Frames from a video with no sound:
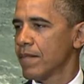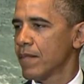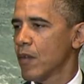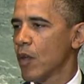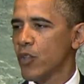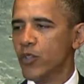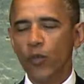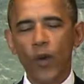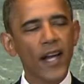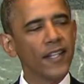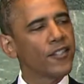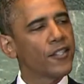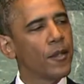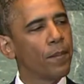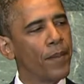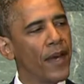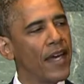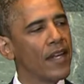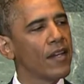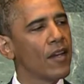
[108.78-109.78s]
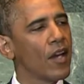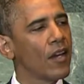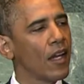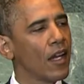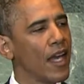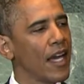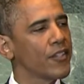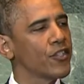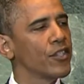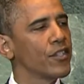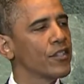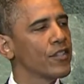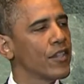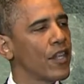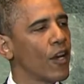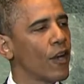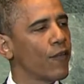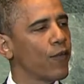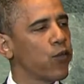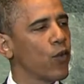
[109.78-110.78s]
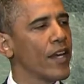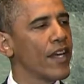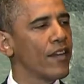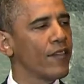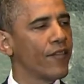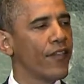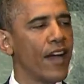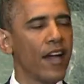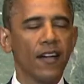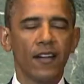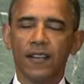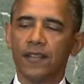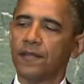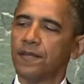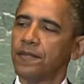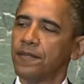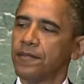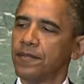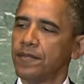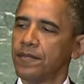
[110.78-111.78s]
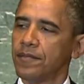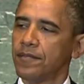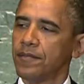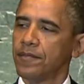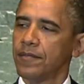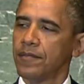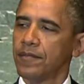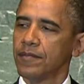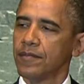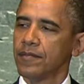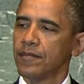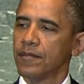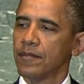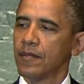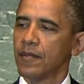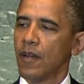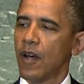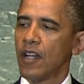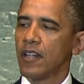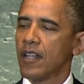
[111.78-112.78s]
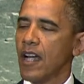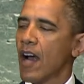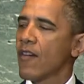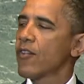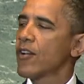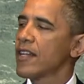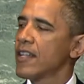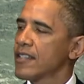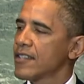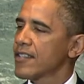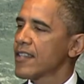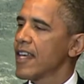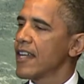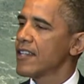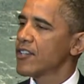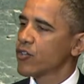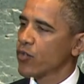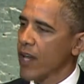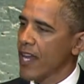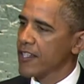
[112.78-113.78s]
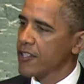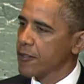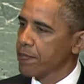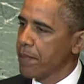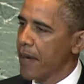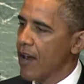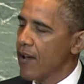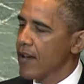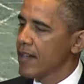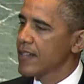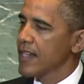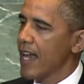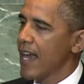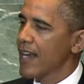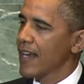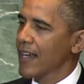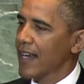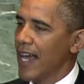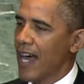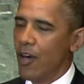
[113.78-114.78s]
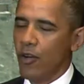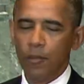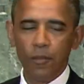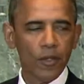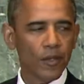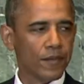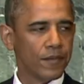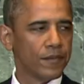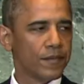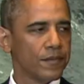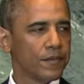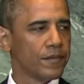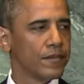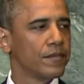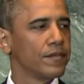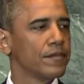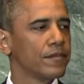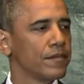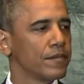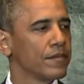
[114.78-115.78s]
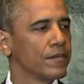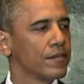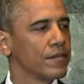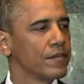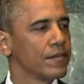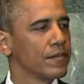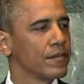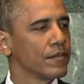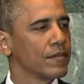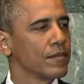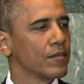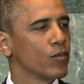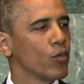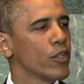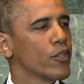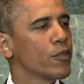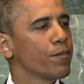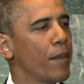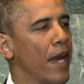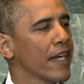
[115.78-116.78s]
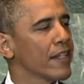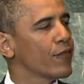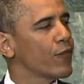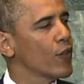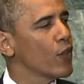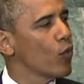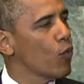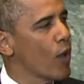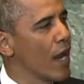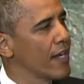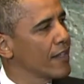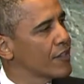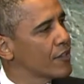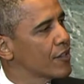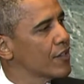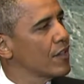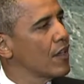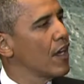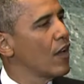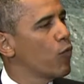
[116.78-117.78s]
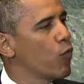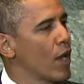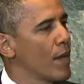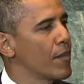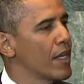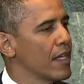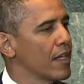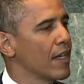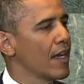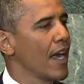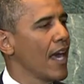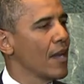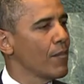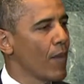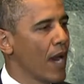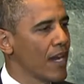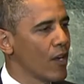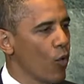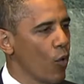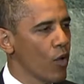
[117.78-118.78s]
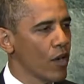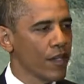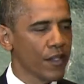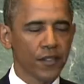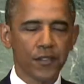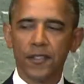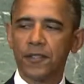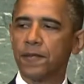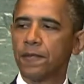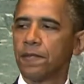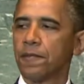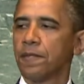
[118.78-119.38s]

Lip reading: Those rights depend on elections that are free and fair, on governance that is transparent and accountable, respect for the rights of women and minorities,